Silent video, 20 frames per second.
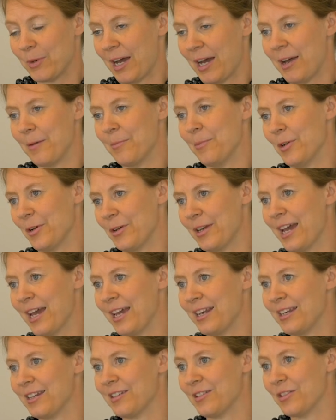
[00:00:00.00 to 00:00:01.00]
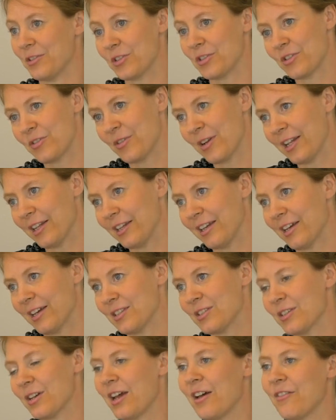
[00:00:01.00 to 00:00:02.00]
I'm located in Australia,
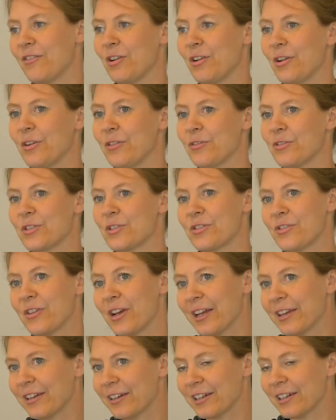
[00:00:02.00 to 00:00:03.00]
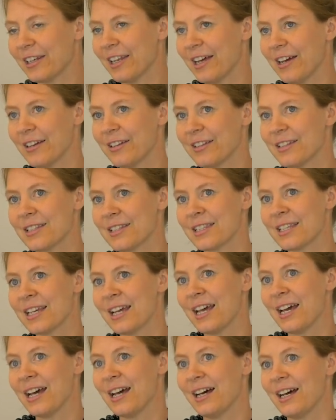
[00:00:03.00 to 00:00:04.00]
so I have a lot of Australian clients,
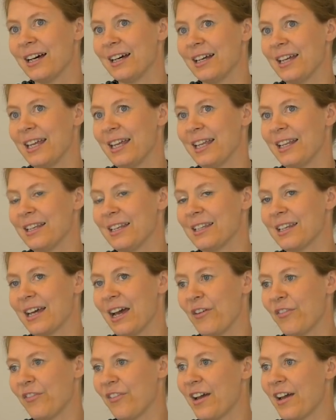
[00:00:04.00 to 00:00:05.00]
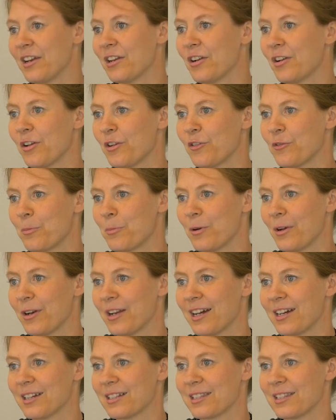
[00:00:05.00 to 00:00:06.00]
and I find a lot of
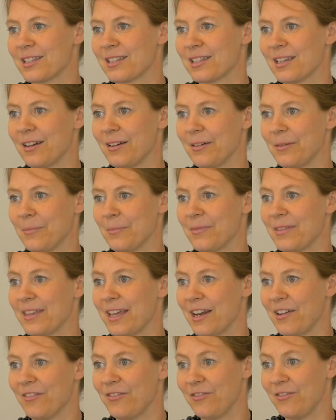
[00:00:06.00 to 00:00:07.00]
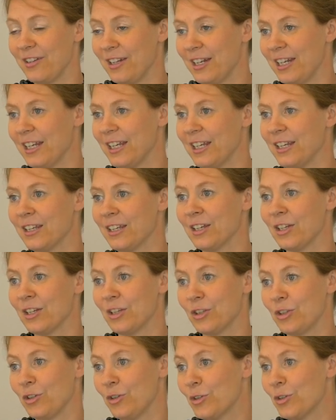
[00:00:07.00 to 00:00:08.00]
products that are really
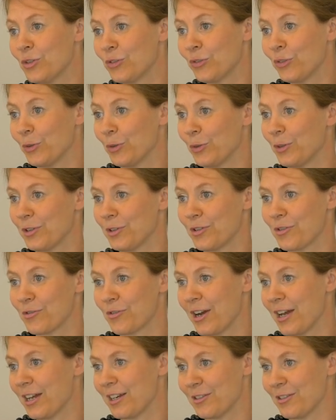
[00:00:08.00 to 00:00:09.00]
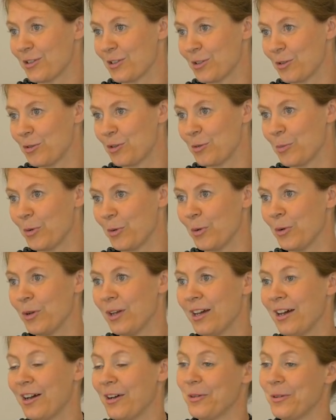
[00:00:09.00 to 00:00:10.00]
useful and great and suitable
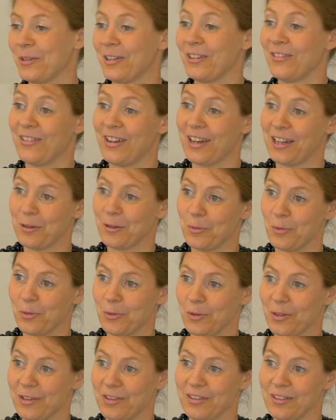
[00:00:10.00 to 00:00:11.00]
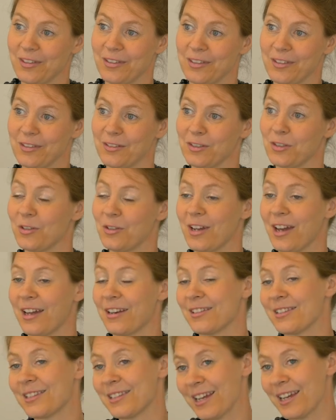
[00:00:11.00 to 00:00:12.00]
are only available in the
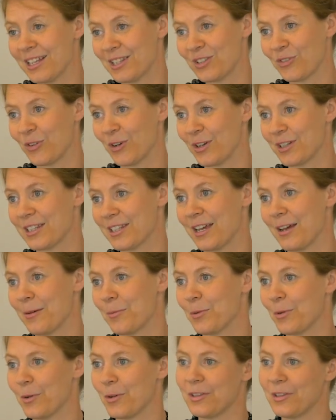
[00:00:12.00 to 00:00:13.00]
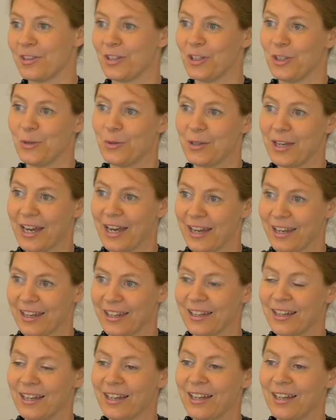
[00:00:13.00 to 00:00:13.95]
United States, for example, and the UK.